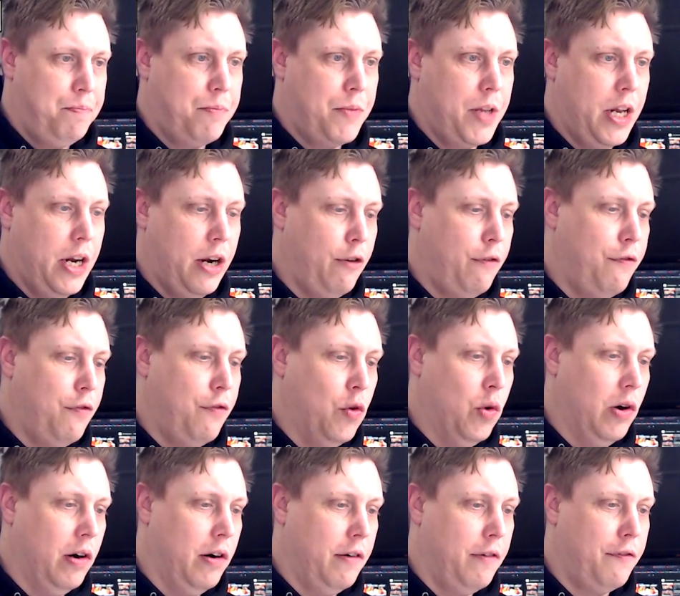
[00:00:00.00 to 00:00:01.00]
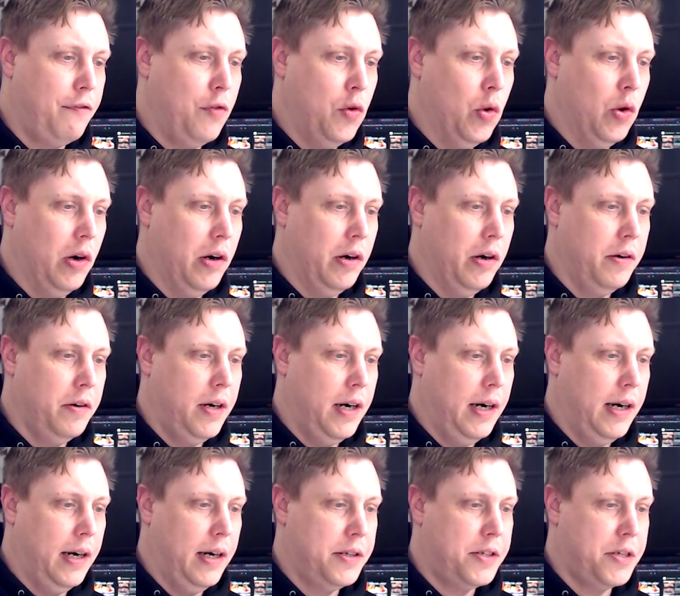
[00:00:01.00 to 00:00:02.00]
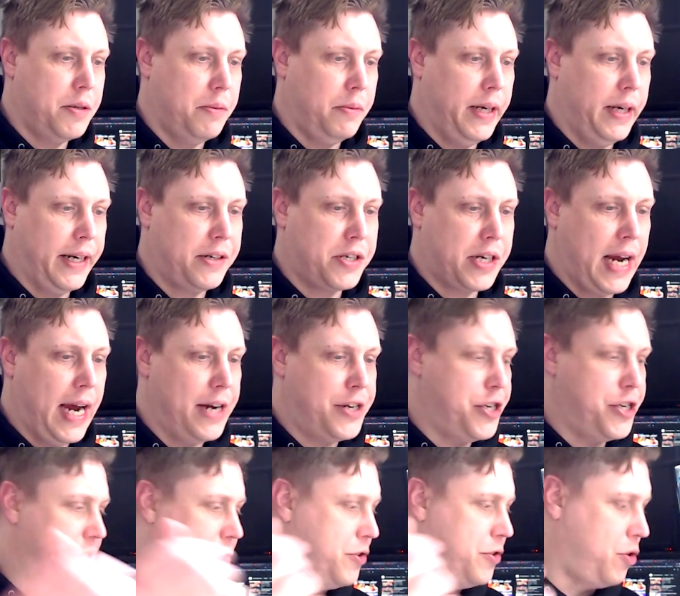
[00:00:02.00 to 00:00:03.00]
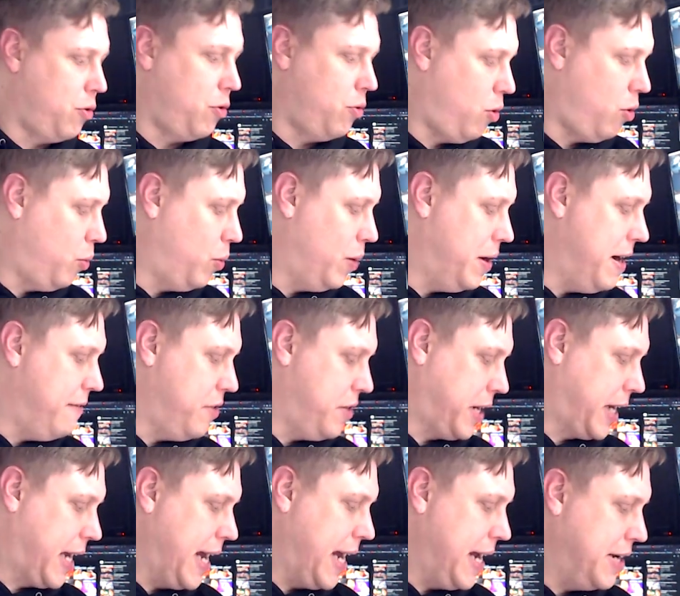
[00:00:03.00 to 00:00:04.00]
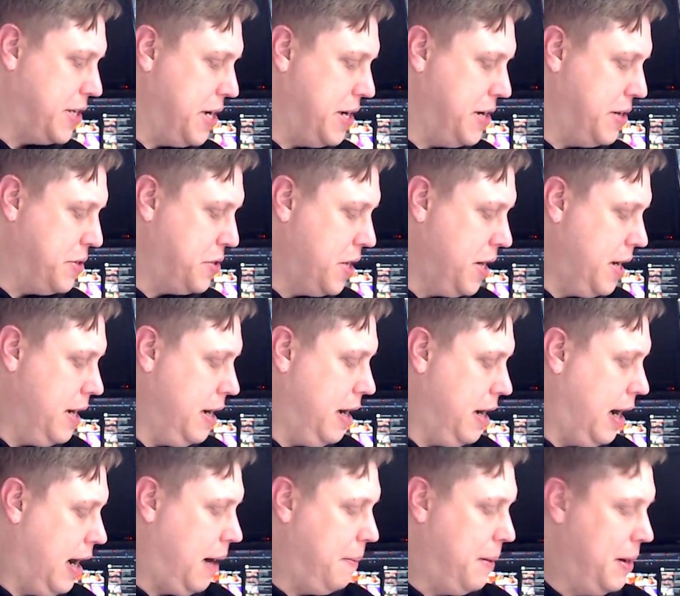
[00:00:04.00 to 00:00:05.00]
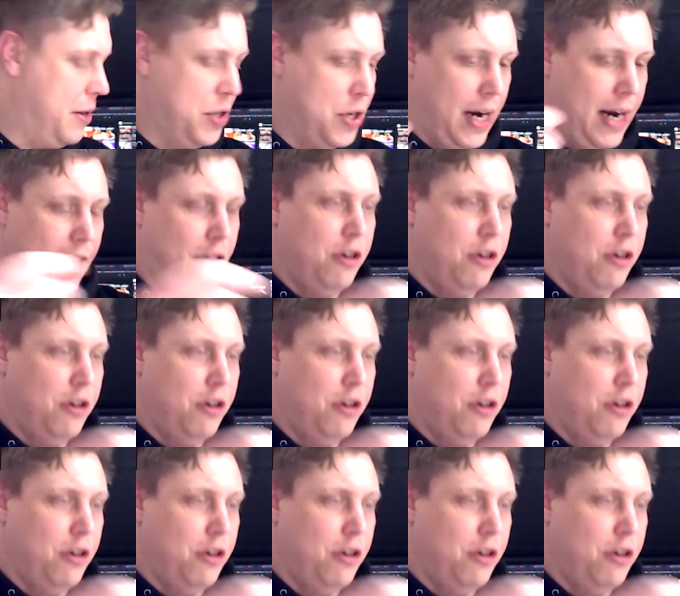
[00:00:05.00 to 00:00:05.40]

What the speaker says: you know, for some like sketches or whatever the case is. And then I